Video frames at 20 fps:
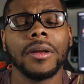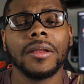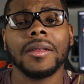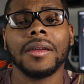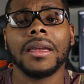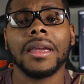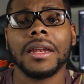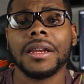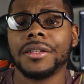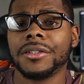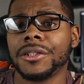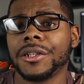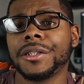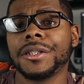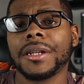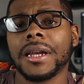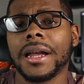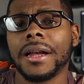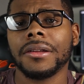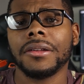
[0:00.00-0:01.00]
with and get it
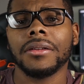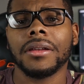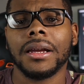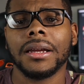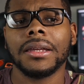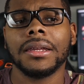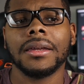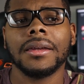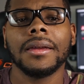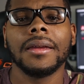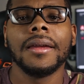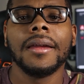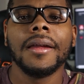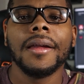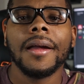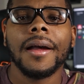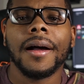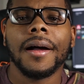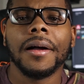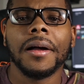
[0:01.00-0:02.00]
just to how you like it.
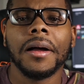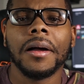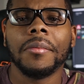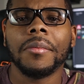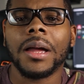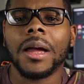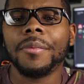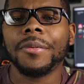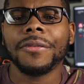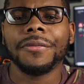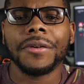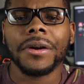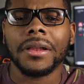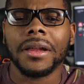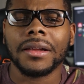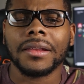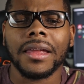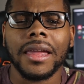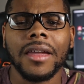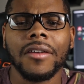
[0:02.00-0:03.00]
I prefer
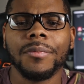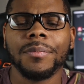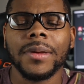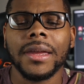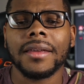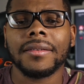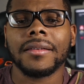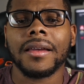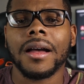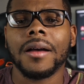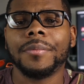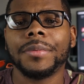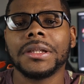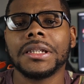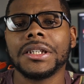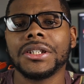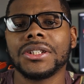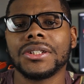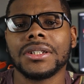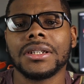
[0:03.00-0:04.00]
like the FPS
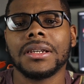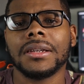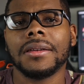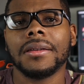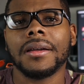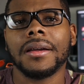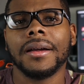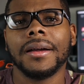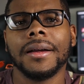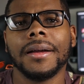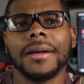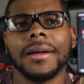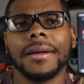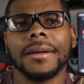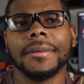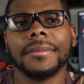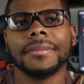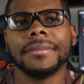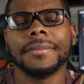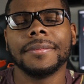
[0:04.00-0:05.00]
competition
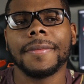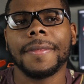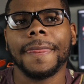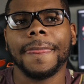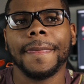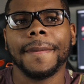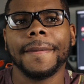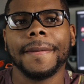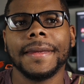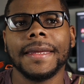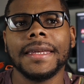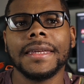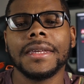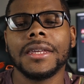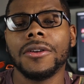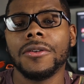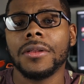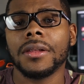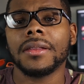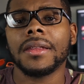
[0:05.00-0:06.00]

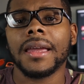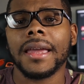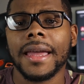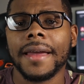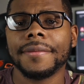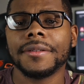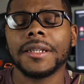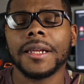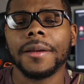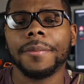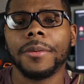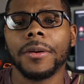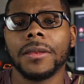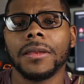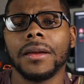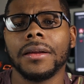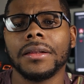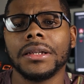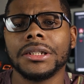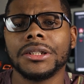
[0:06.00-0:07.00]
EQ that they have set up on
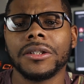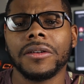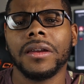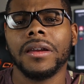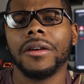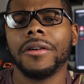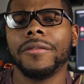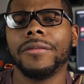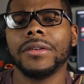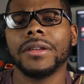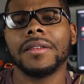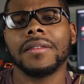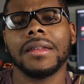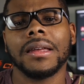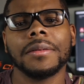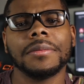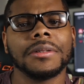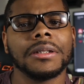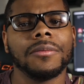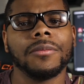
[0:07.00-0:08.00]
there. It lets you hear
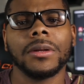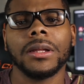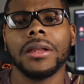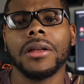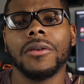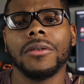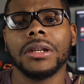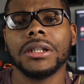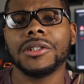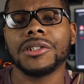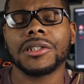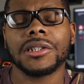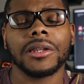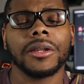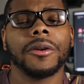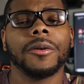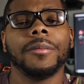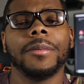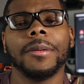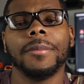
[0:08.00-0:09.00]
footsteps and reloading just a
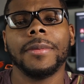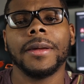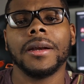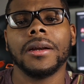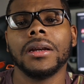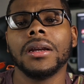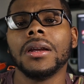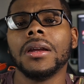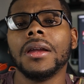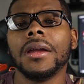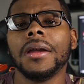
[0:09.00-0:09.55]
little bit better.